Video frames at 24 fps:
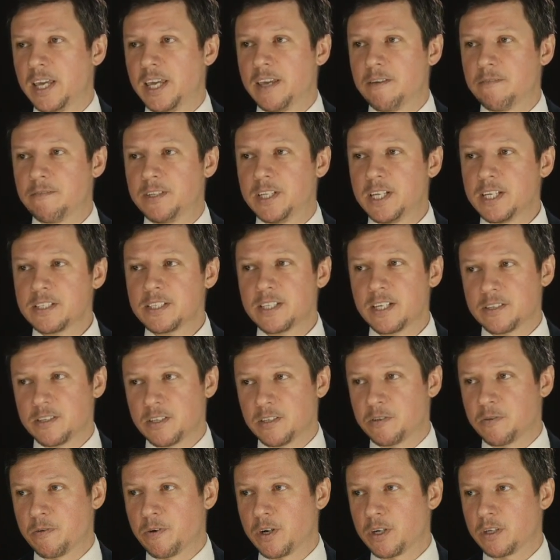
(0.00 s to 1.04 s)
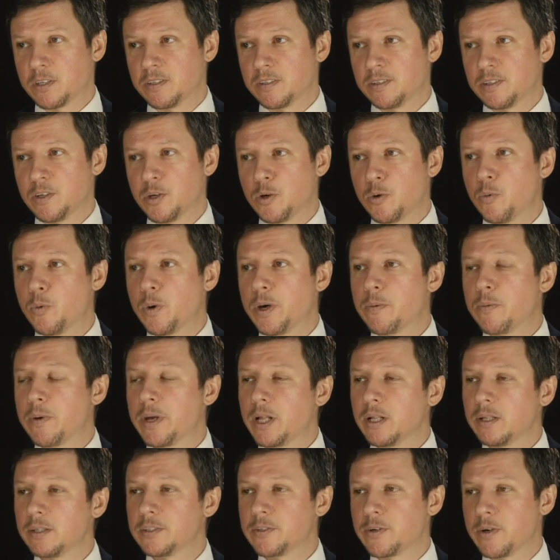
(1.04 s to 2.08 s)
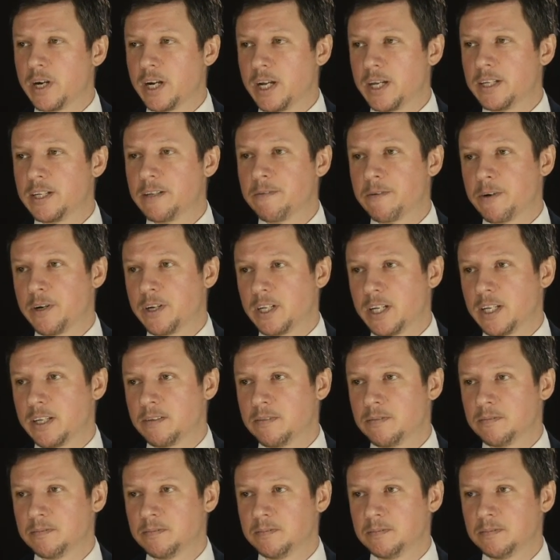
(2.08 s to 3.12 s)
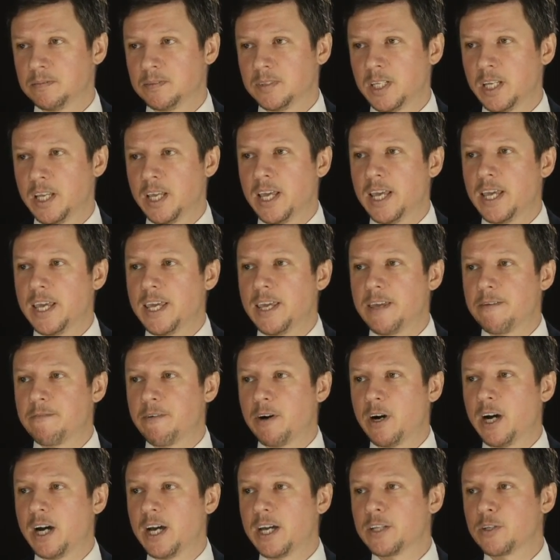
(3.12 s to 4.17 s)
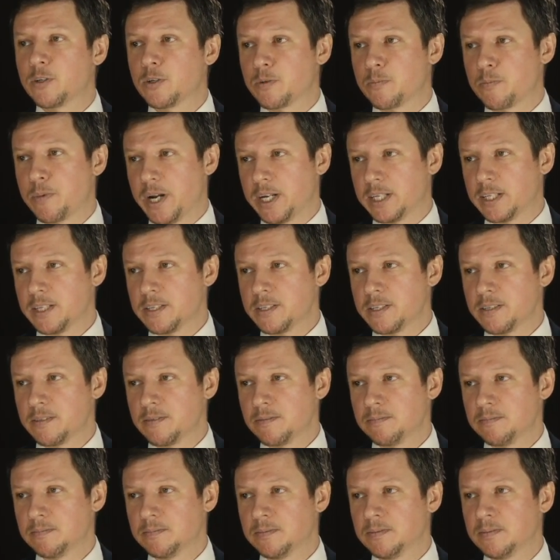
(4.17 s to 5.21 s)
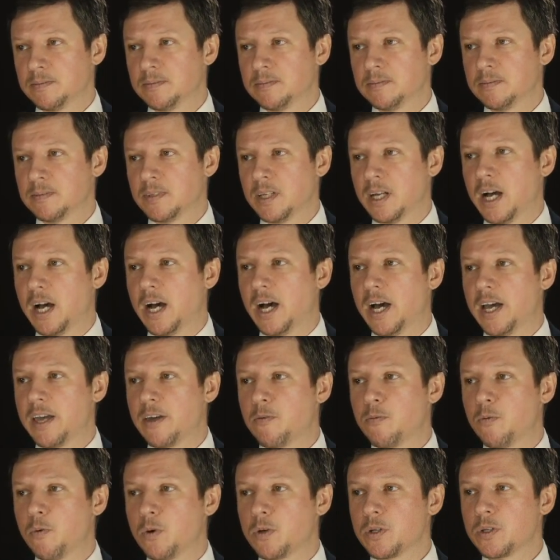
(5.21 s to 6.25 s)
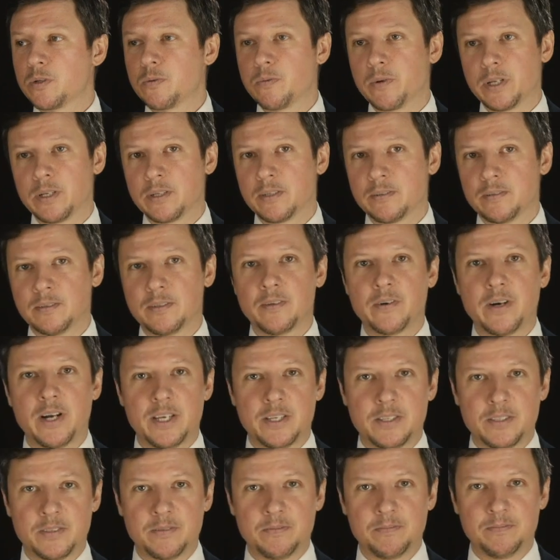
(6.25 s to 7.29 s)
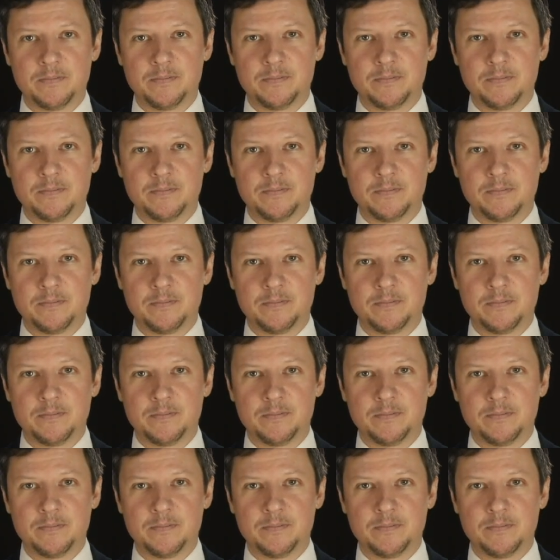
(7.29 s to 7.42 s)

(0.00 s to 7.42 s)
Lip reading: If this doesn't work, we will try differently. If I don't practice, I won't win the race.